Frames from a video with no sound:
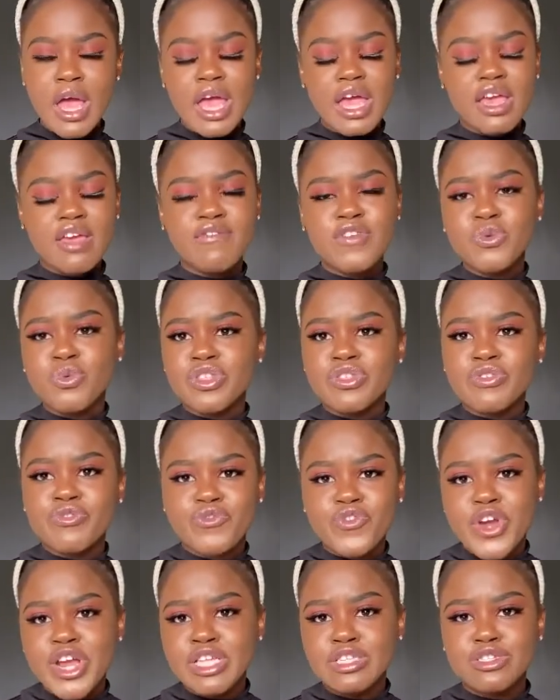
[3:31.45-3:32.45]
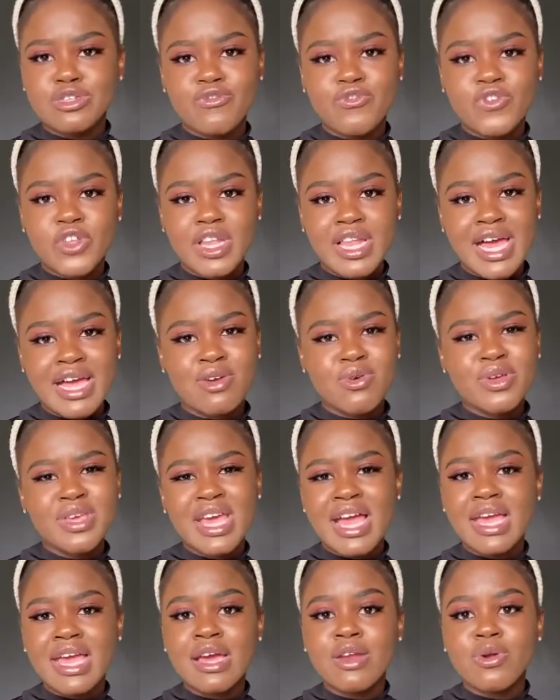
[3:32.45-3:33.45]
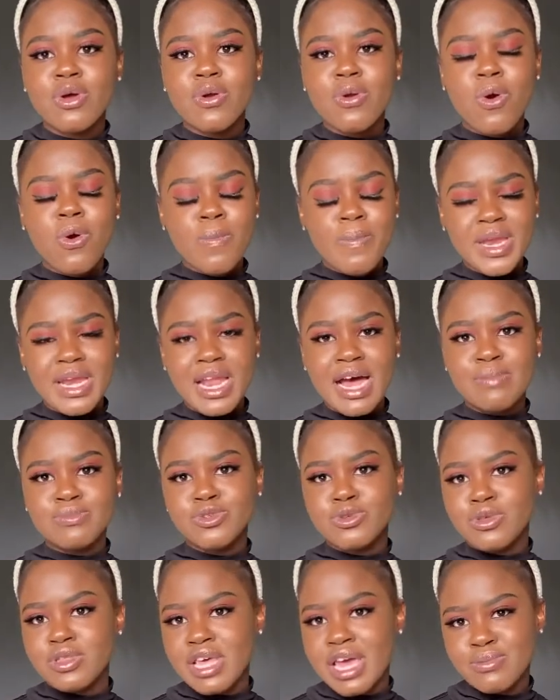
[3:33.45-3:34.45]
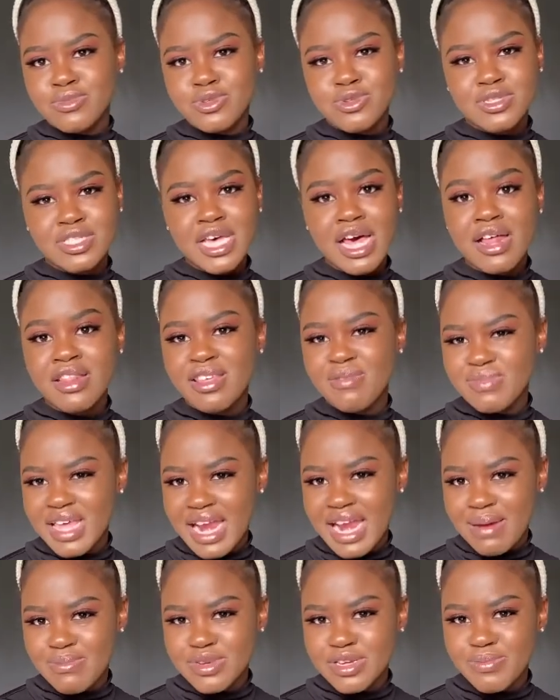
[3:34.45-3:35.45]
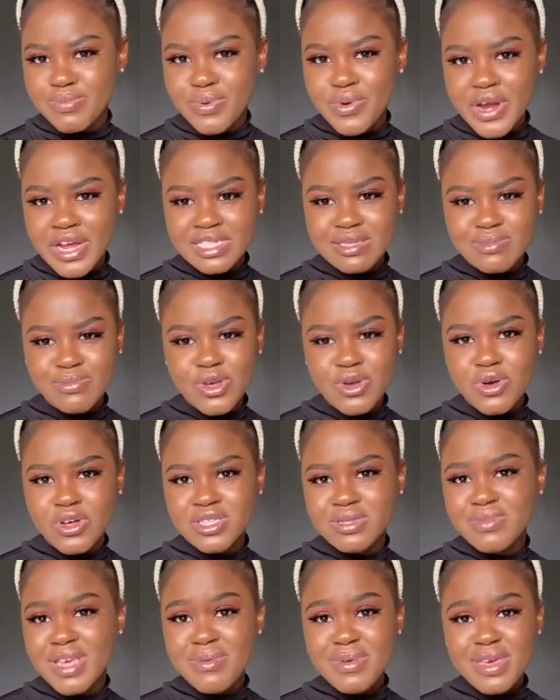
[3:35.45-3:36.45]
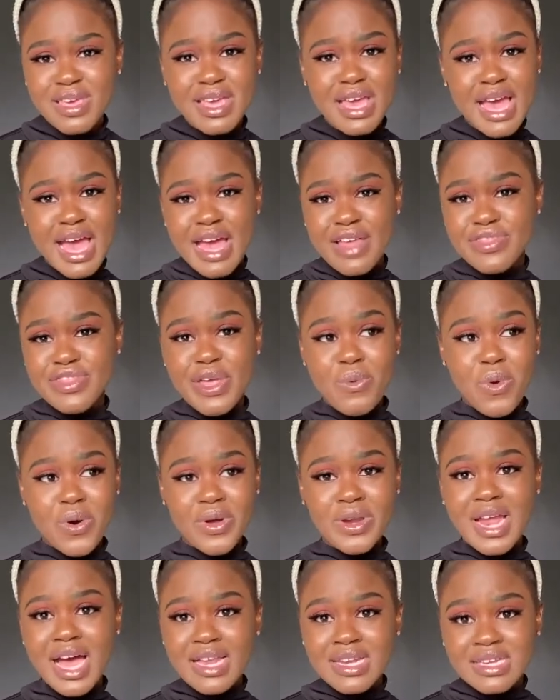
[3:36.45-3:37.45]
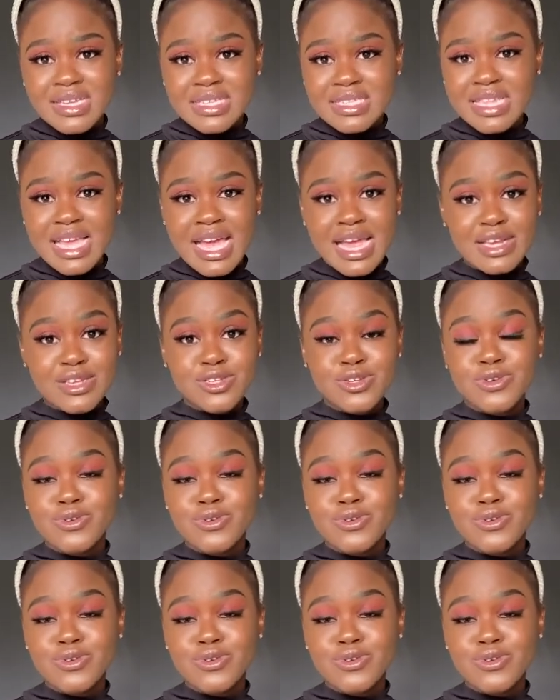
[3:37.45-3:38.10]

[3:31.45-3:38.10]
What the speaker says: Even with friends, you feel like, okay, I cannot open up to them to tell them that I'm depressed, because maybe they won't understand.